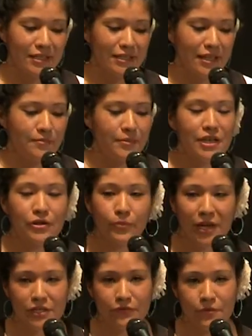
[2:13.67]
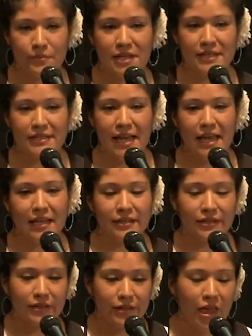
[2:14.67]
looks at me, and waits for me to say
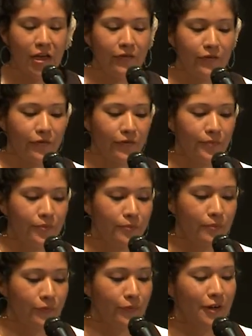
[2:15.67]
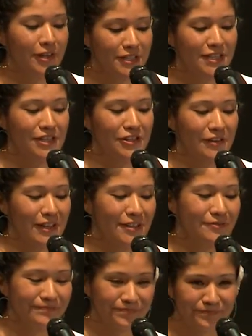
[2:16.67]
it, love, before
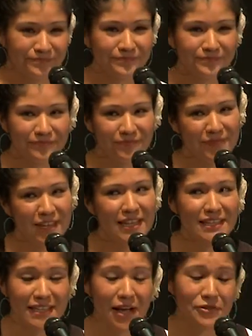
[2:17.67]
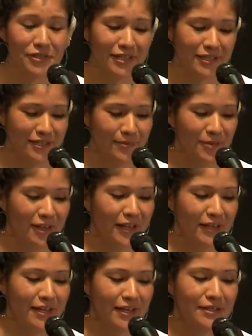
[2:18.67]
continuing. It sounds a little something
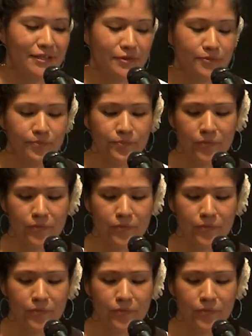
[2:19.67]
like this.